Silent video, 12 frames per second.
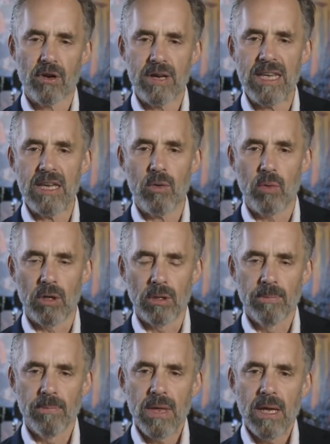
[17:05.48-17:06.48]
are
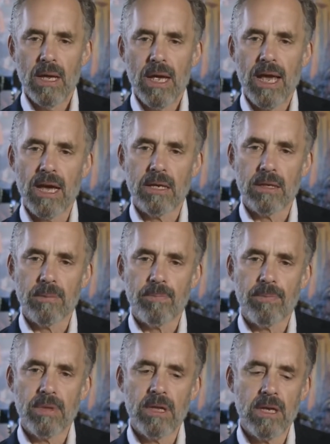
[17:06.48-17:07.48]
equal, and
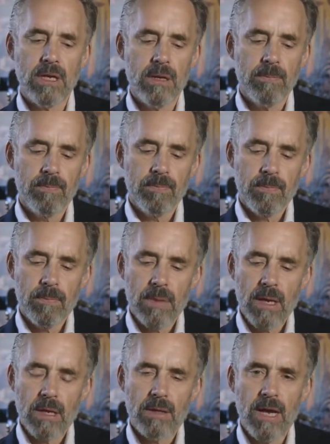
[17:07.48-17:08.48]
the
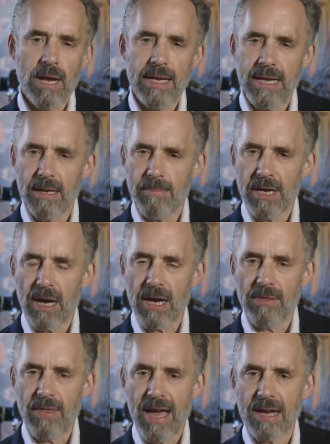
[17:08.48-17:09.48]
idea
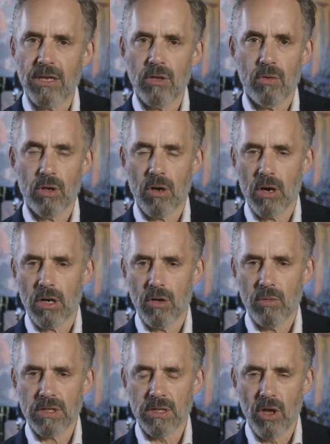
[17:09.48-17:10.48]
behind that, you could
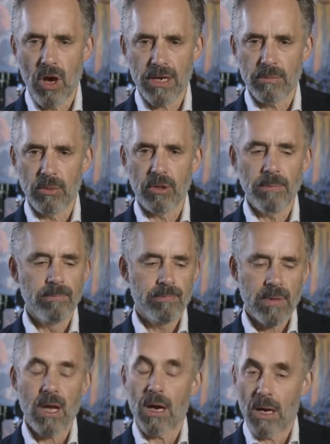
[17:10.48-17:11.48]
argue, is laudable.
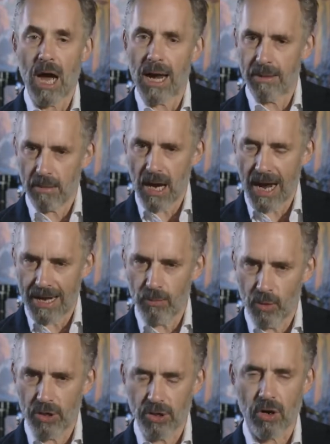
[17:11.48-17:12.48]
I
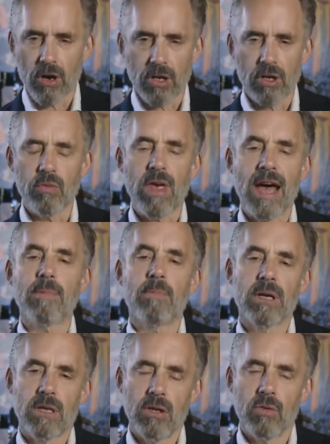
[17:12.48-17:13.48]
wouldn't argue that,
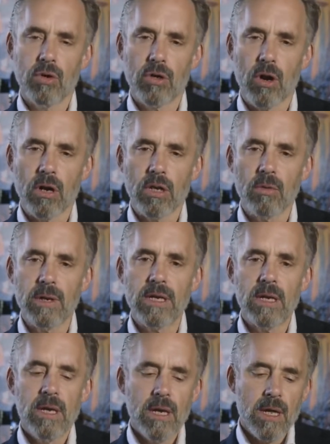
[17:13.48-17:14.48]
but you could argue it,
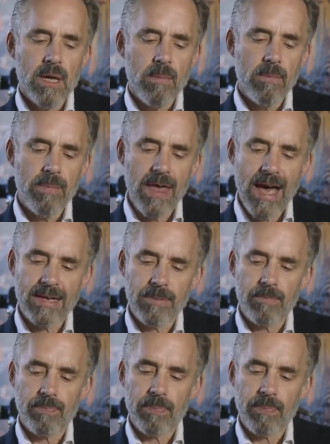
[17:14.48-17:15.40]
that